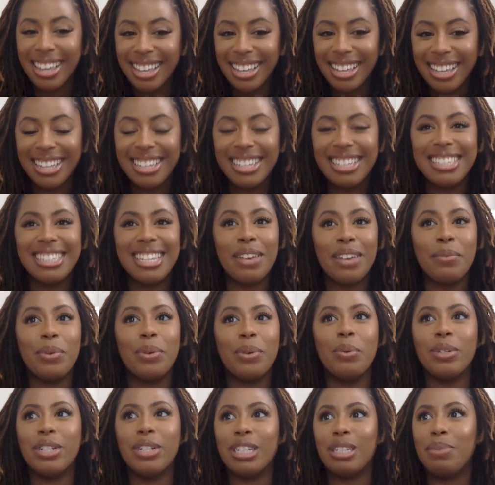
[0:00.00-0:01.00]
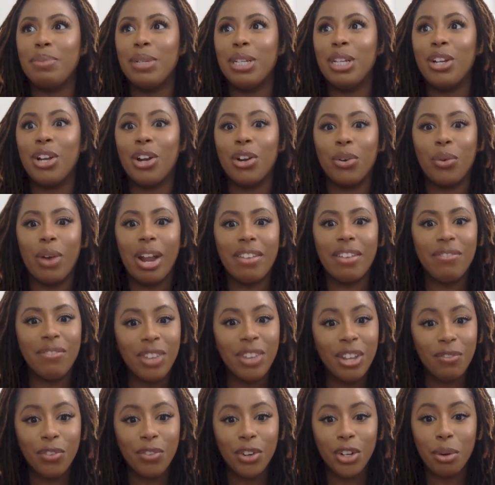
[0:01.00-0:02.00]
kids and we would just be a great
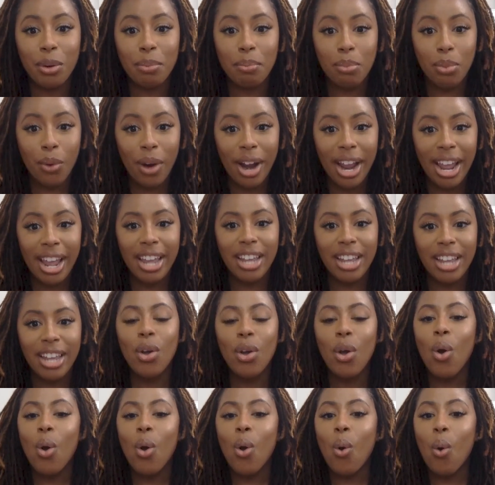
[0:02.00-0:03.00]
fit for your brand?